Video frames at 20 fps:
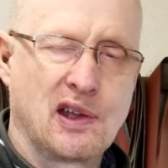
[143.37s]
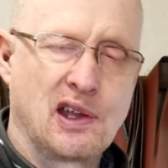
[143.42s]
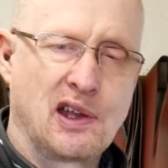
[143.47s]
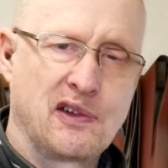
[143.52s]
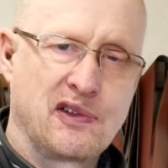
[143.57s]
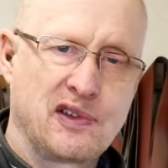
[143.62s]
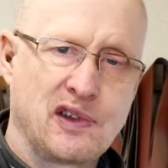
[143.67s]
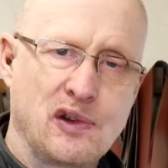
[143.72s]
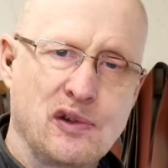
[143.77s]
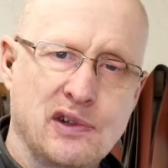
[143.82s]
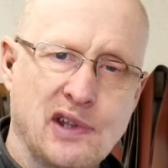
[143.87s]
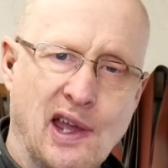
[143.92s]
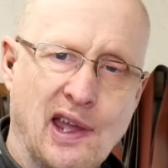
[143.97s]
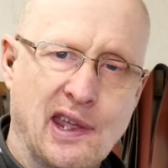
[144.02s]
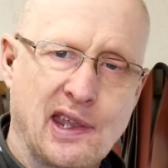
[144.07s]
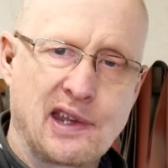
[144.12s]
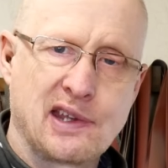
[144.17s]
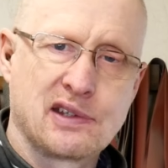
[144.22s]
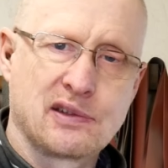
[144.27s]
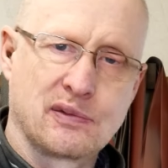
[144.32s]
a few
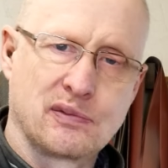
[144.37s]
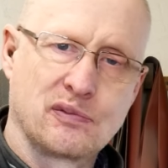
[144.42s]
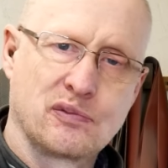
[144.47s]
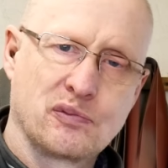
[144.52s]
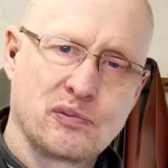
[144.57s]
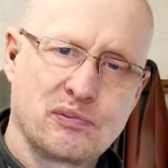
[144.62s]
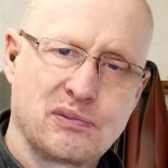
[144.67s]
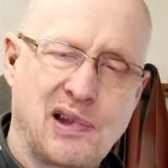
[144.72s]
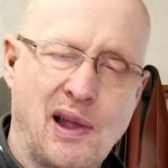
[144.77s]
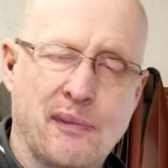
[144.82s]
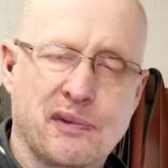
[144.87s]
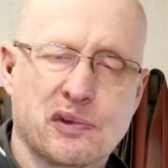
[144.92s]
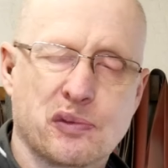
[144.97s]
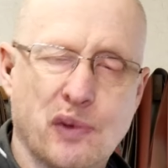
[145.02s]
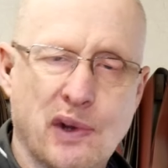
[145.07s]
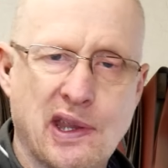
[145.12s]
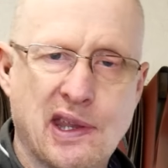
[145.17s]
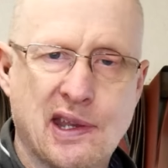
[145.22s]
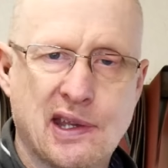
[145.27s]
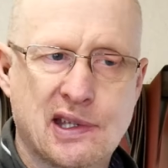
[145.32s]
days and perhaps
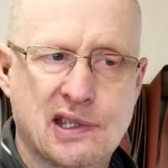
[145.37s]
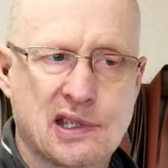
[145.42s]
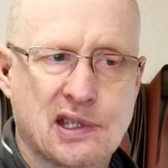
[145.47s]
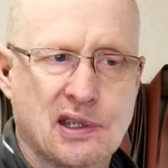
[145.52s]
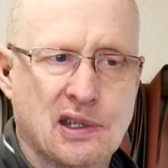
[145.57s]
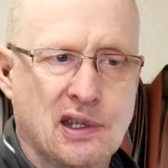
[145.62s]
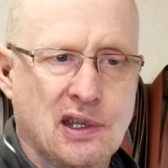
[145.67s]
weeks.